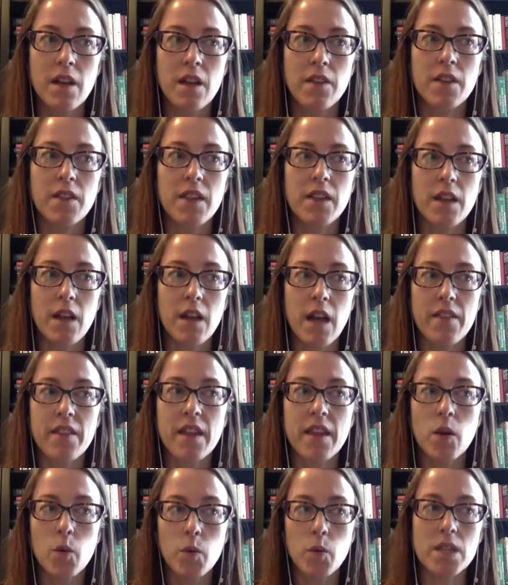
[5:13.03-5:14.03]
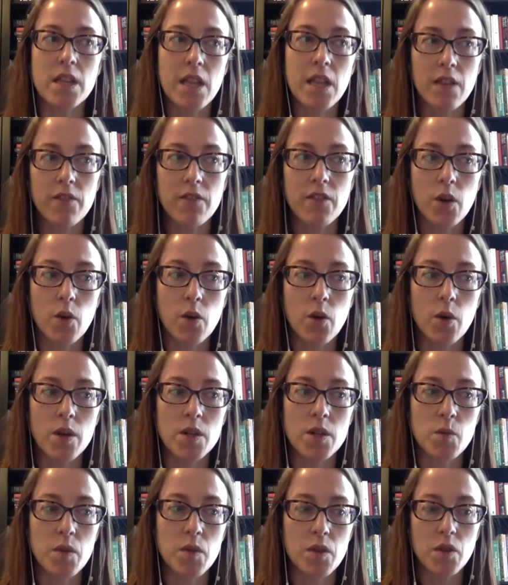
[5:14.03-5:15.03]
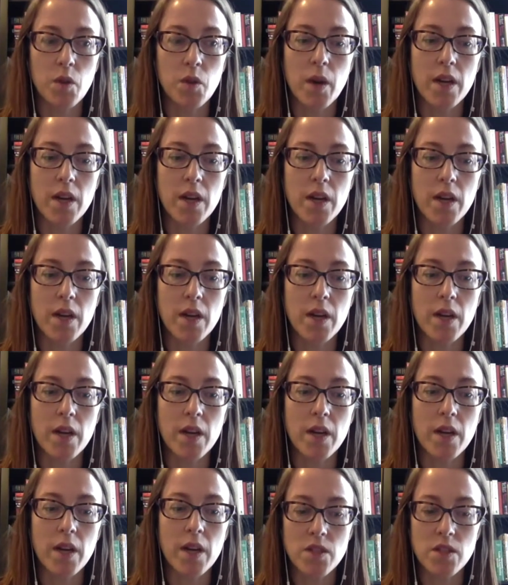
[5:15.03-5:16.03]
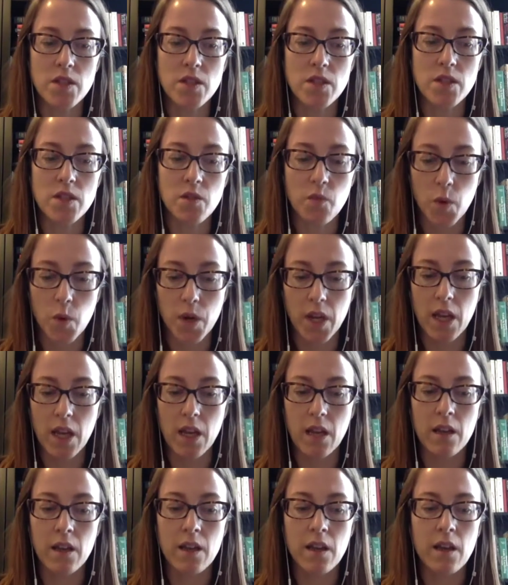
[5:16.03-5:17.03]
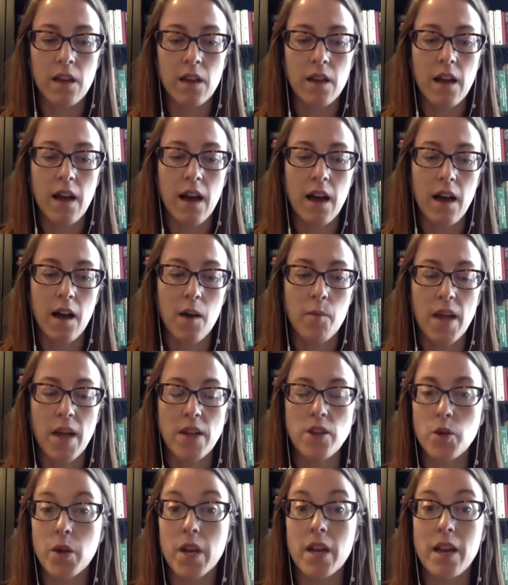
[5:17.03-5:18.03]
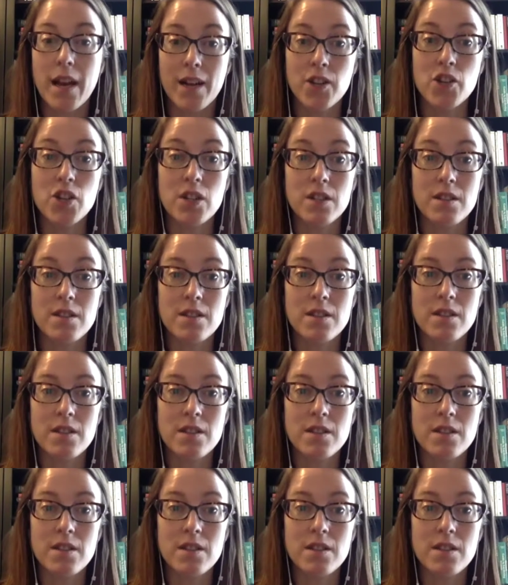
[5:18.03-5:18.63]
that they, I think, would leave the course with new ideas, new ways of working, and new connections